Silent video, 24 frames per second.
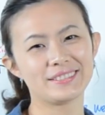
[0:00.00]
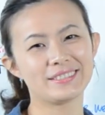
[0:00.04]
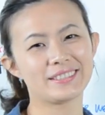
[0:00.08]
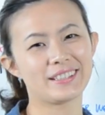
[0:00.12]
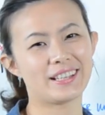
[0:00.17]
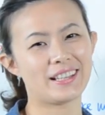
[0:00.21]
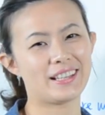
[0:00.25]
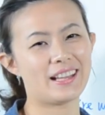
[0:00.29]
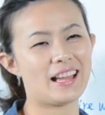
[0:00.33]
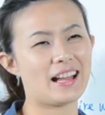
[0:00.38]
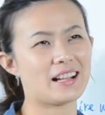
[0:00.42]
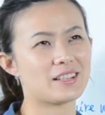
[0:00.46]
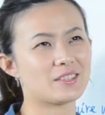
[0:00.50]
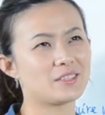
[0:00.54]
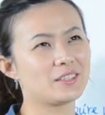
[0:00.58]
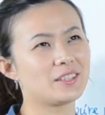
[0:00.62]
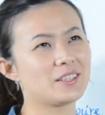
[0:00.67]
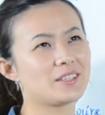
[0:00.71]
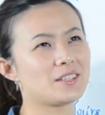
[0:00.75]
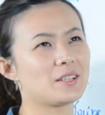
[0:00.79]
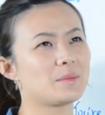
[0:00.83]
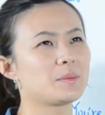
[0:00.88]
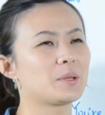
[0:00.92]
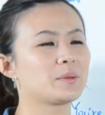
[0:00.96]
Okay,
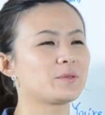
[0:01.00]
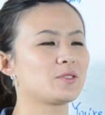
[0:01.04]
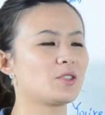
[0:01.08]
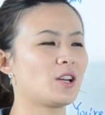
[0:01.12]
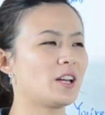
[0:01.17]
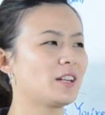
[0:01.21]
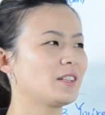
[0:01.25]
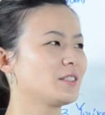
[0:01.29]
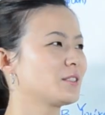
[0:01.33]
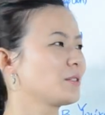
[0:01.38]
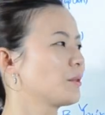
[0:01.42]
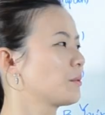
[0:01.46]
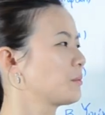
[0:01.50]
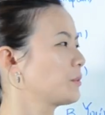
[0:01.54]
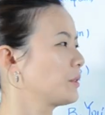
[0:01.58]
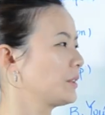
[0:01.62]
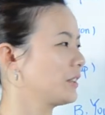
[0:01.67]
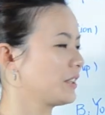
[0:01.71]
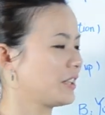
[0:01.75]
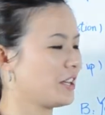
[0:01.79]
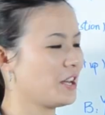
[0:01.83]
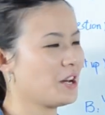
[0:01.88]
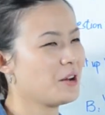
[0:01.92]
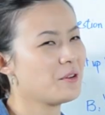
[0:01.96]
actually some of Chinese don't
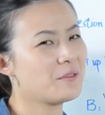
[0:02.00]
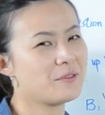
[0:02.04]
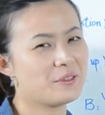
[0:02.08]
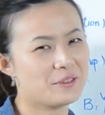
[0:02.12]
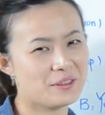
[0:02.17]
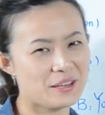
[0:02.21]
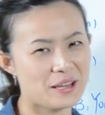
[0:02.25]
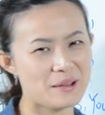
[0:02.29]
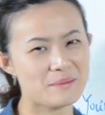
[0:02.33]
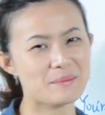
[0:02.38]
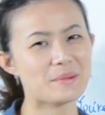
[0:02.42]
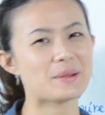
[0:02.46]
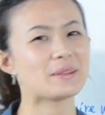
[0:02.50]
really care for that,